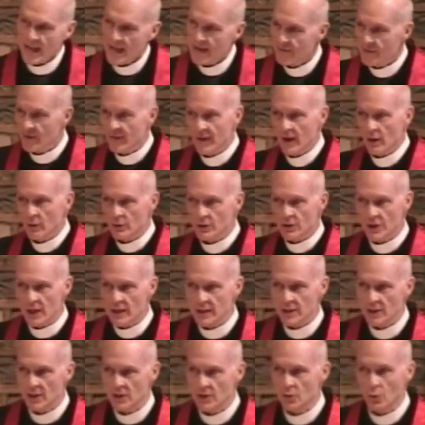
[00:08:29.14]
Even though
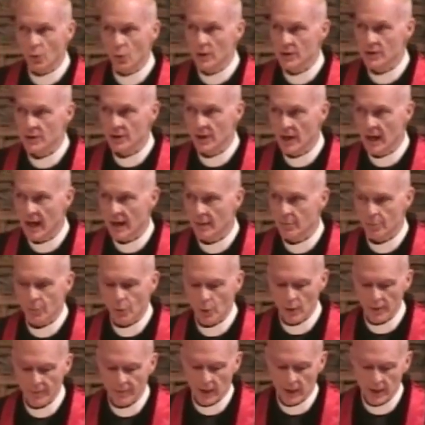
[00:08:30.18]
Jesus was not
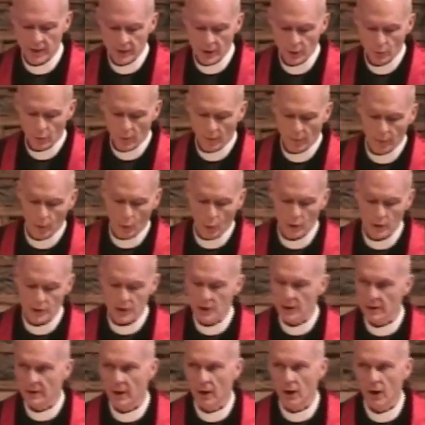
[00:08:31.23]
privy to
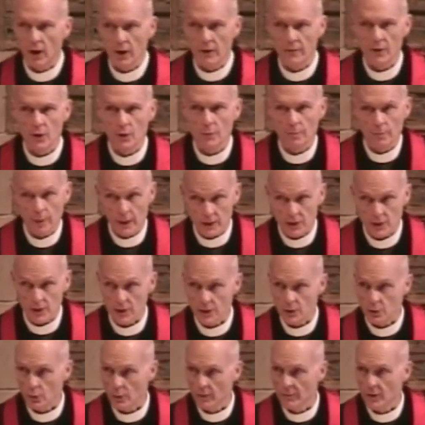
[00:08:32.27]
reports in the Harvard
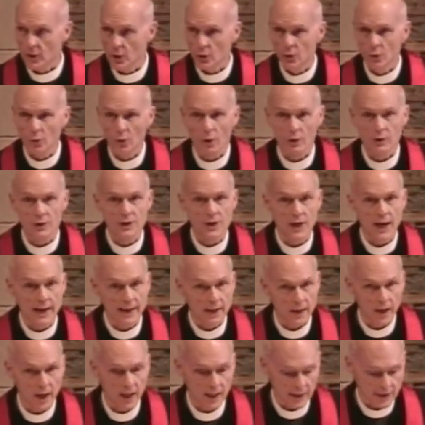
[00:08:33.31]
Business Review or
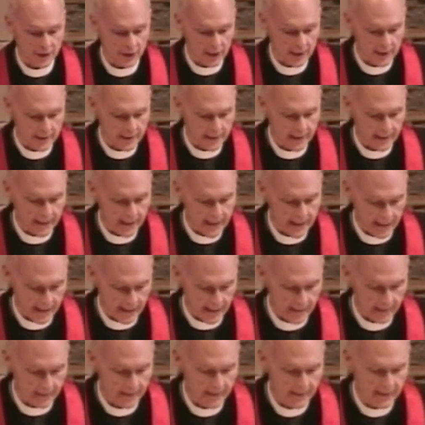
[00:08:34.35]
Psychology
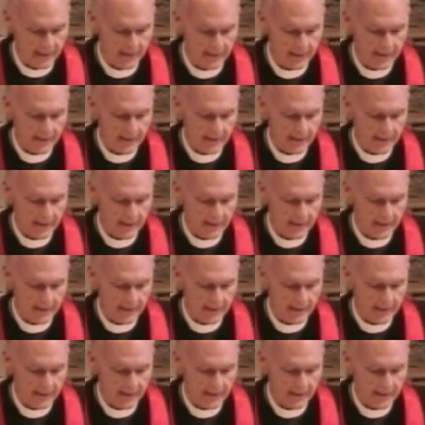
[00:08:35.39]
Today,